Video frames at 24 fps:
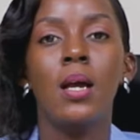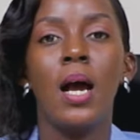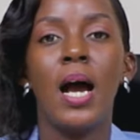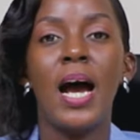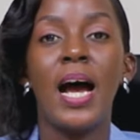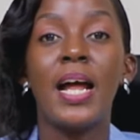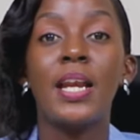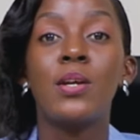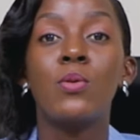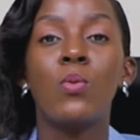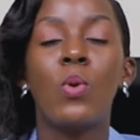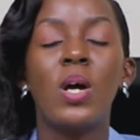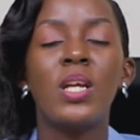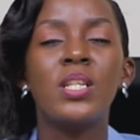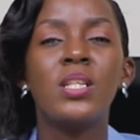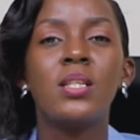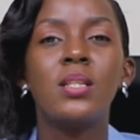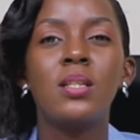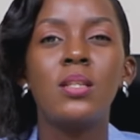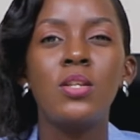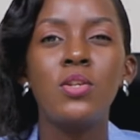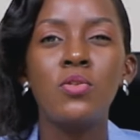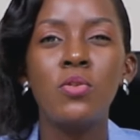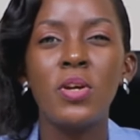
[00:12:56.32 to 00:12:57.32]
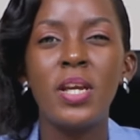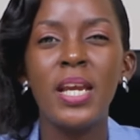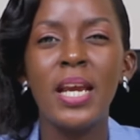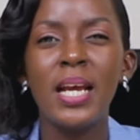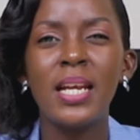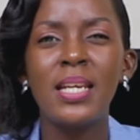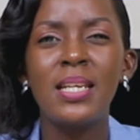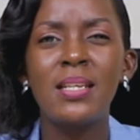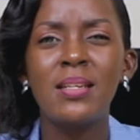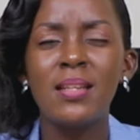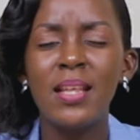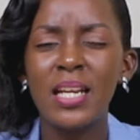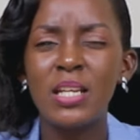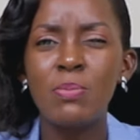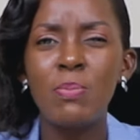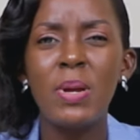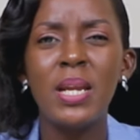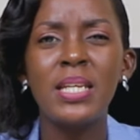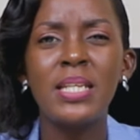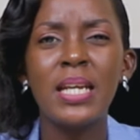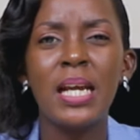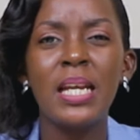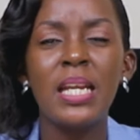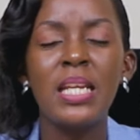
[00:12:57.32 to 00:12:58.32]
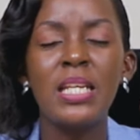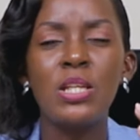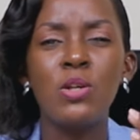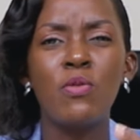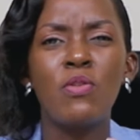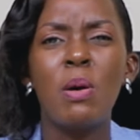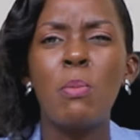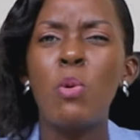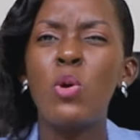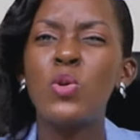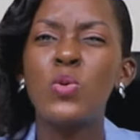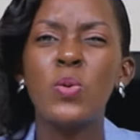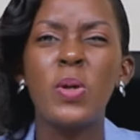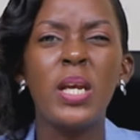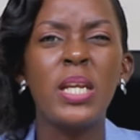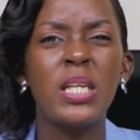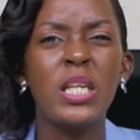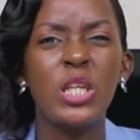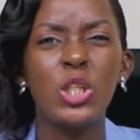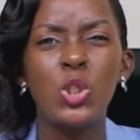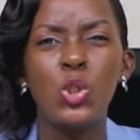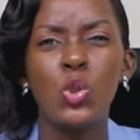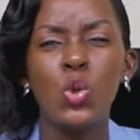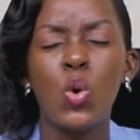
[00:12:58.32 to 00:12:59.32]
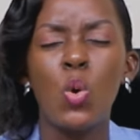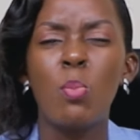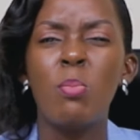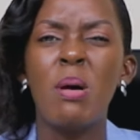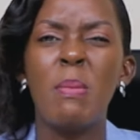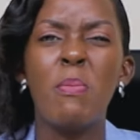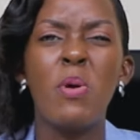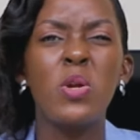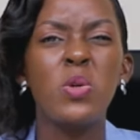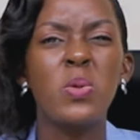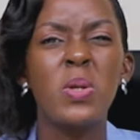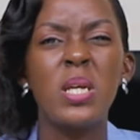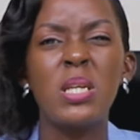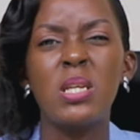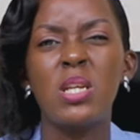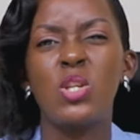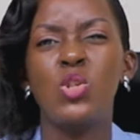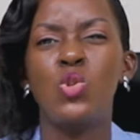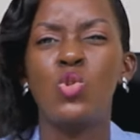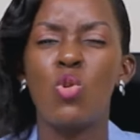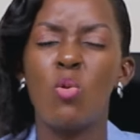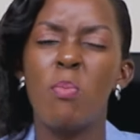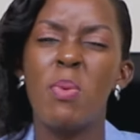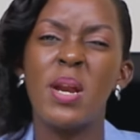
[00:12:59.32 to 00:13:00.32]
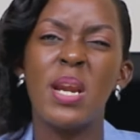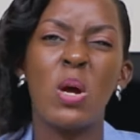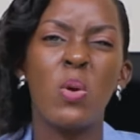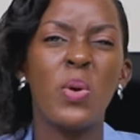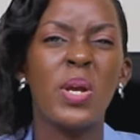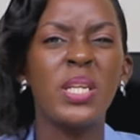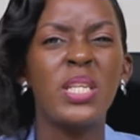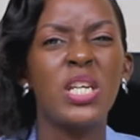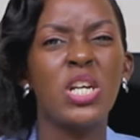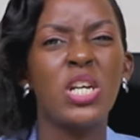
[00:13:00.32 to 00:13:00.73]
and was, you know, he had that mentality of, I'm going to get a job. I'm going to get a job and I'll get